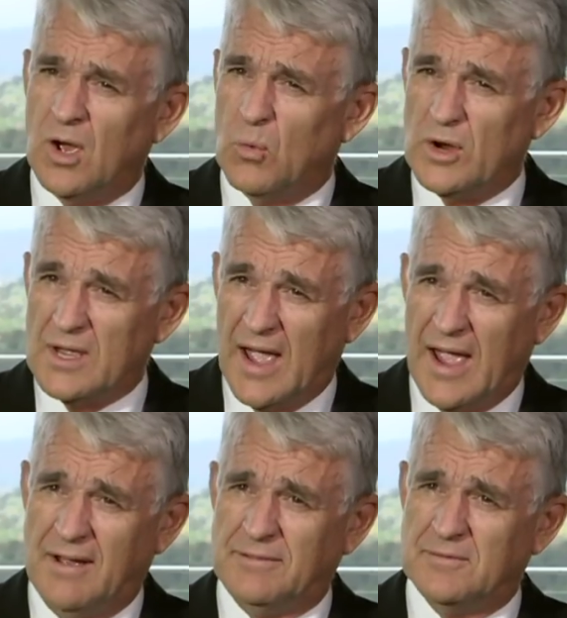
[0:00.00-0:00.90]
we
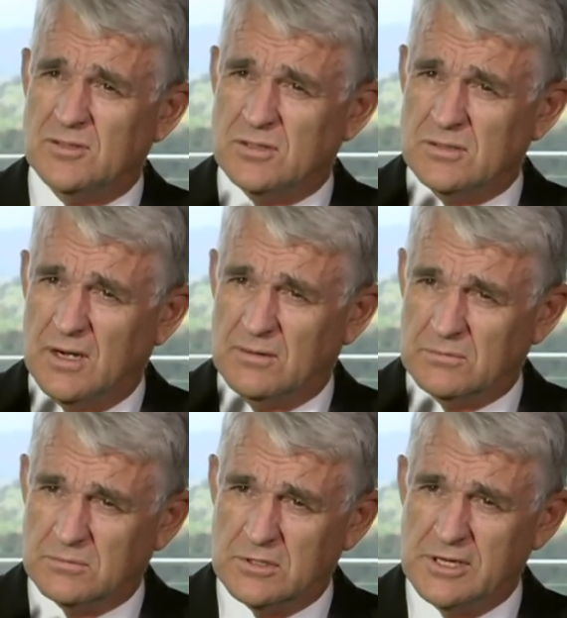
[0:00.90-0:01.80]
have to
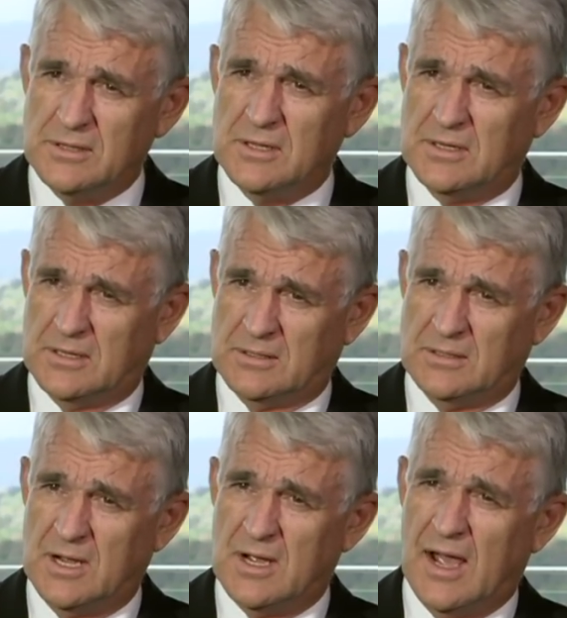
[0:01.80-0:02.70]

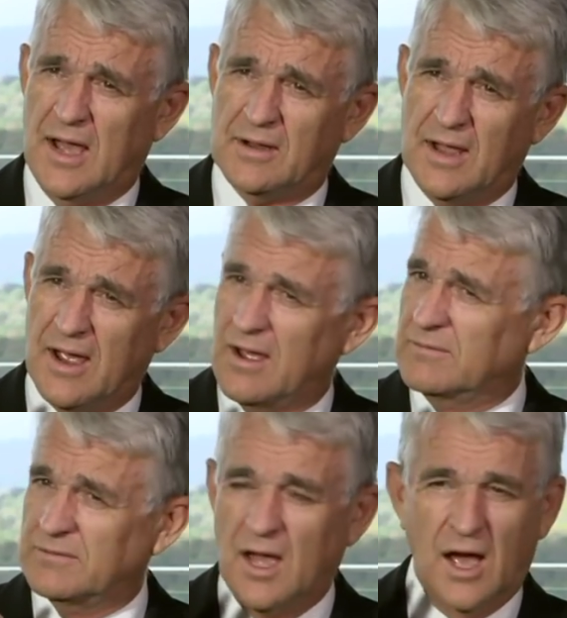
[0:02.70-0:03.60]
relearn how to
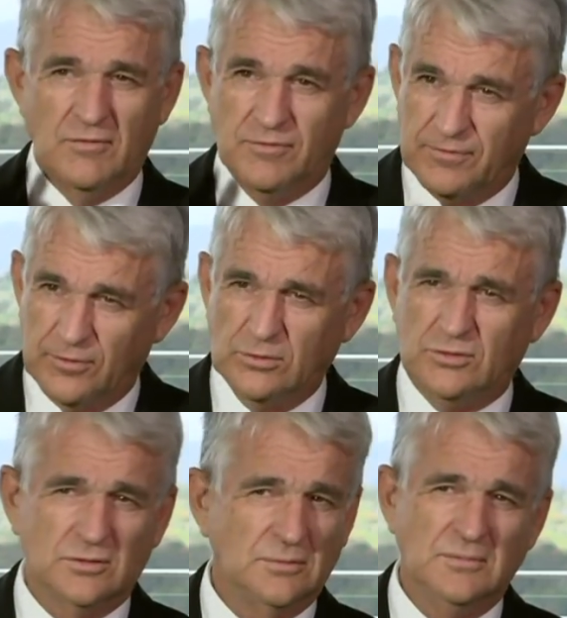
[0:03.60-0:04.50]
have a
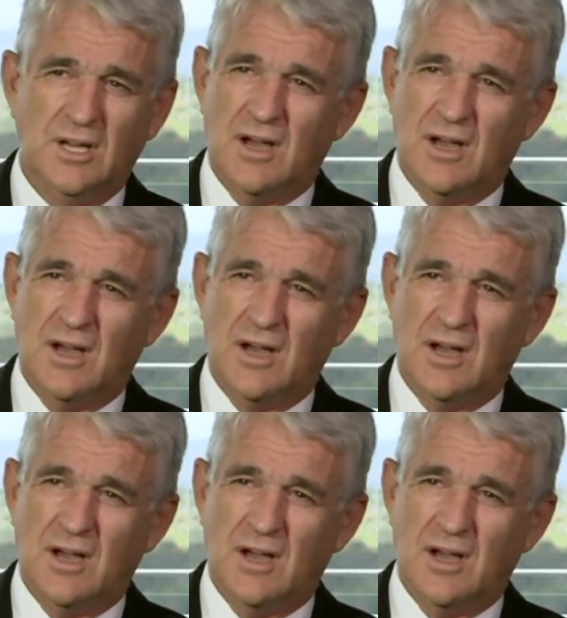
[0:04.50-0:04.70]
fulsome,